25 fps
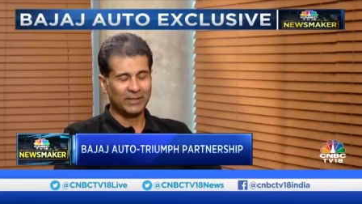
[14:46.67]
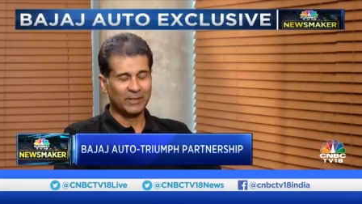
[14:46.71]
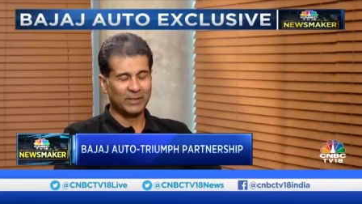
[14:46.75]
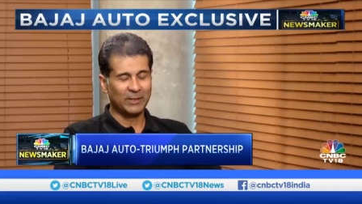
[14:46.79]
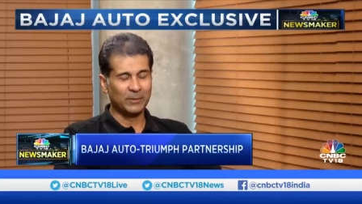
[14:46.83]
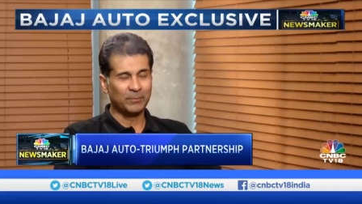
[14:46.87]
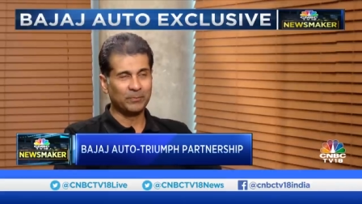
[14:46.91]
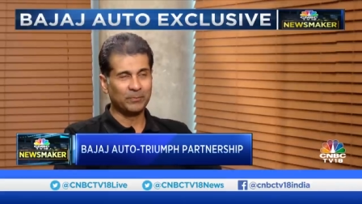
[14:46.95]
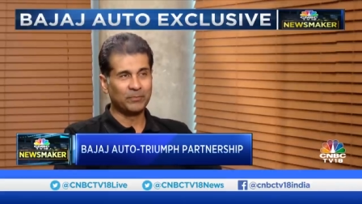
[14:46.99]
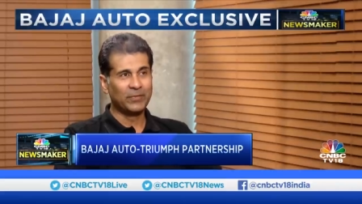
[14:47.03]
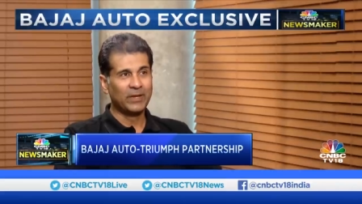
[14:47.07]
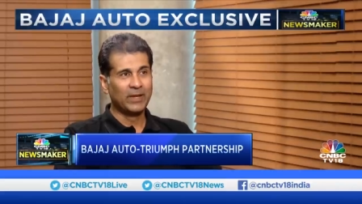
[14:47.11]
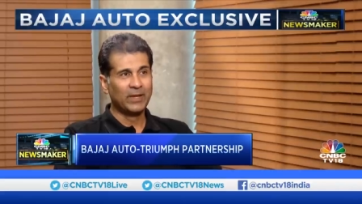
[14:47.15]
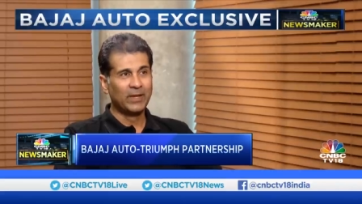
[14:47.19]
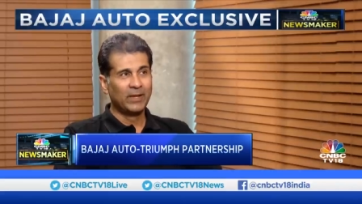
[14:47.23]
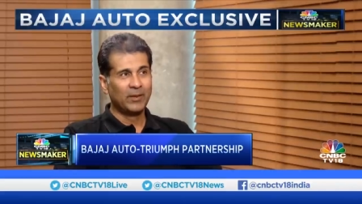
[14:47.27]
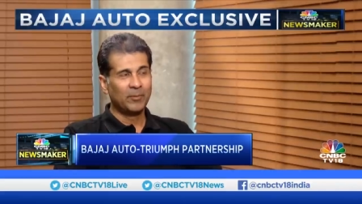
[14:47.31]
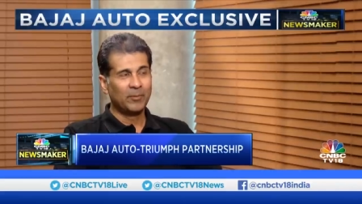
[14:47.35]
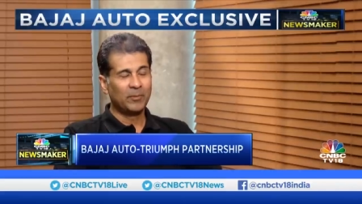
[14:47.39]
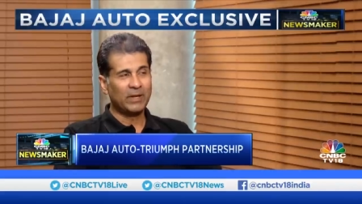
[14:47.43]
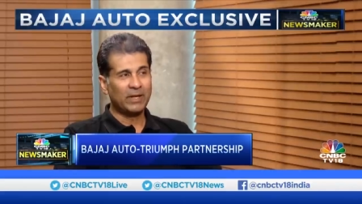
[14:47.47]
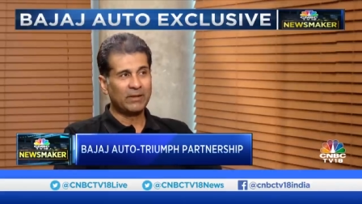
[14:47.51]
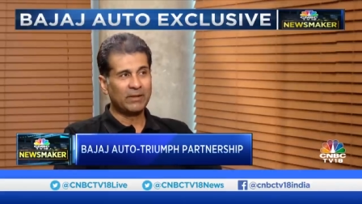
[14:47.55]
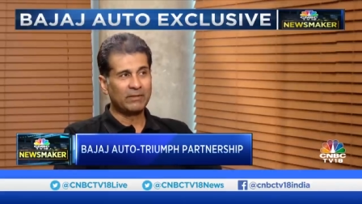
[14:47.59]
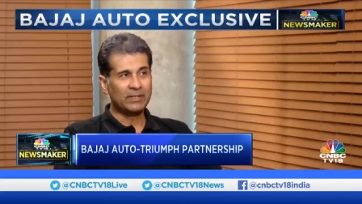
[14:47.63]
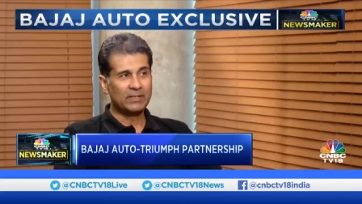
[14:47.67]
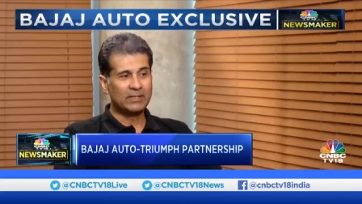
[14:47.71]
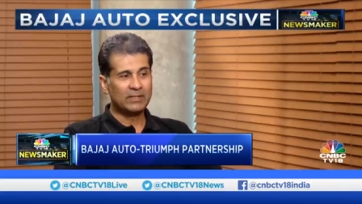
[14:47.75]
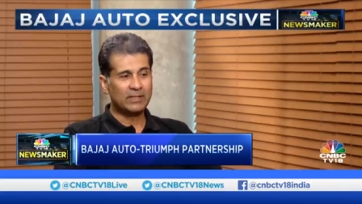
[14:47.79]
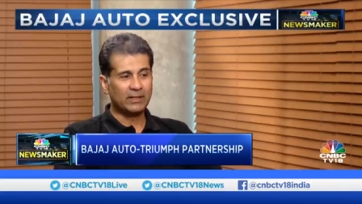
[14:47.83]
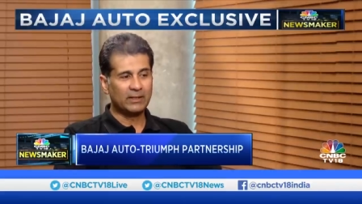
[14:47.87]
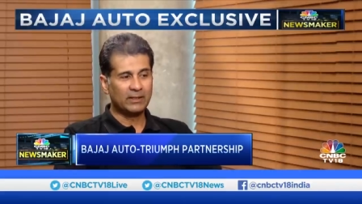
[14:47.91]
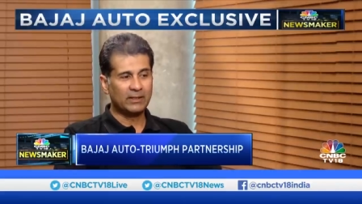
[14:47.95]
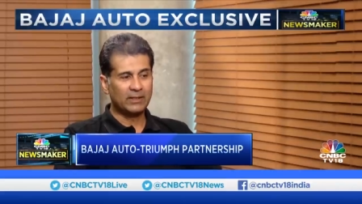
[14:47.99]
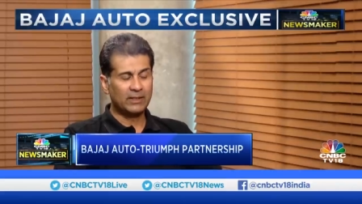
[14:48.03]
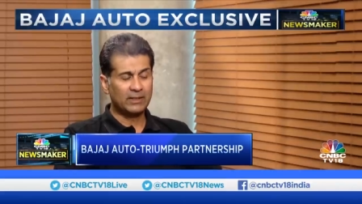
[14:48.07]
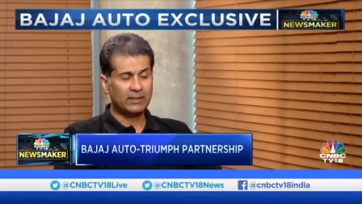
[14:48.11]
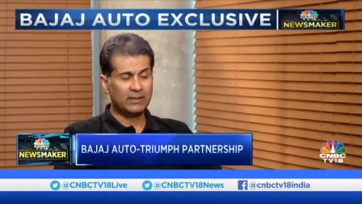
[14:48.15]
Um, but having
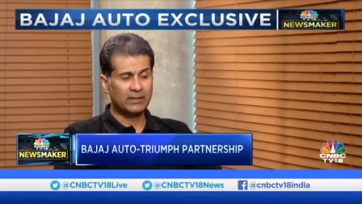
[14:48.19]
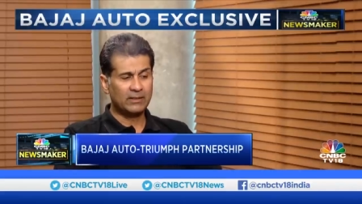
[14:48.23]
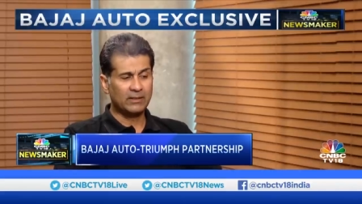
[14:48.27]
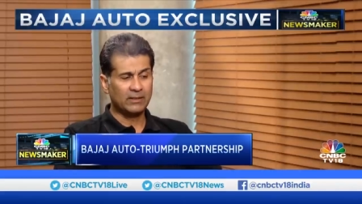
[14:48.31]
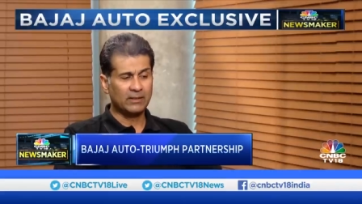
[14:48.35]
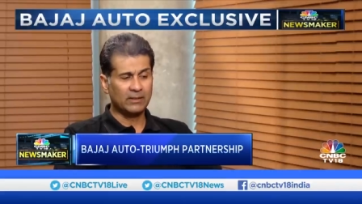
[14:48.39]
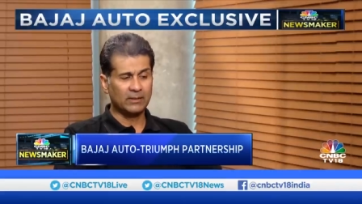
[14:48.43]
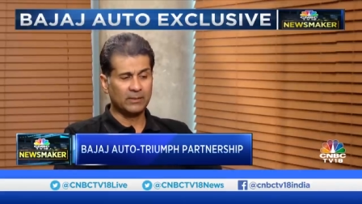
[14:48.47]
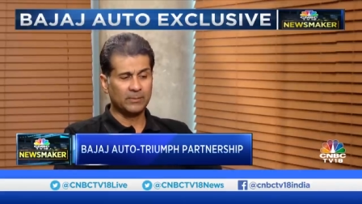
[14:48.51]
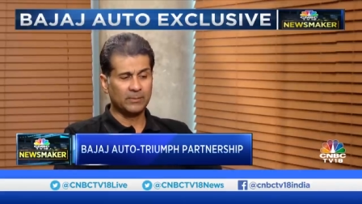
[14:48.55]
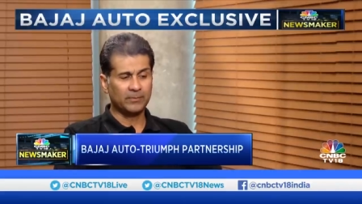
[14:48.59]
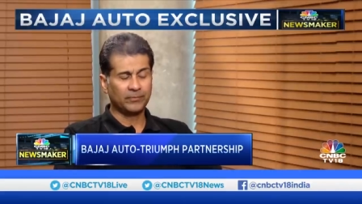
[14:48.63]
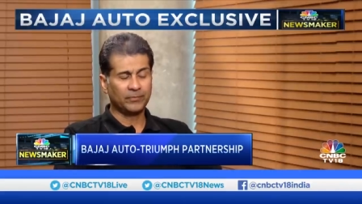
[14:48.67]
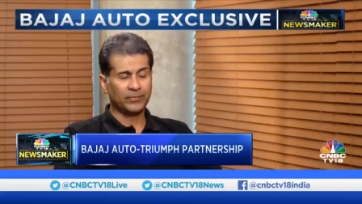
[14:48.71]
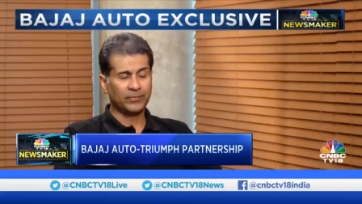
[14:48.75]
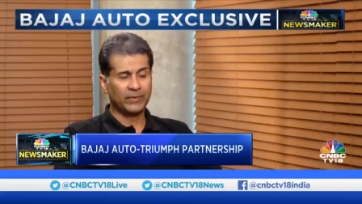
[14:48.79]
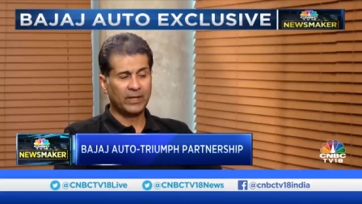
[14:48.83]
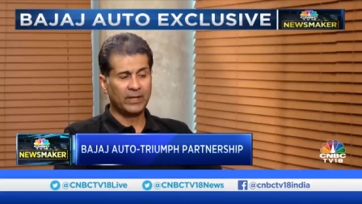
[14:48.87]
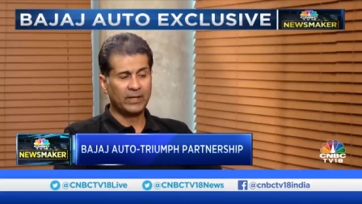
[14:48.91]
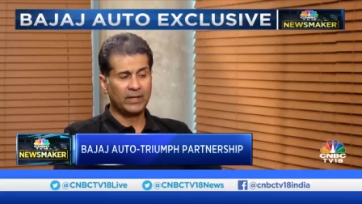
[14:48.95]
said that, um,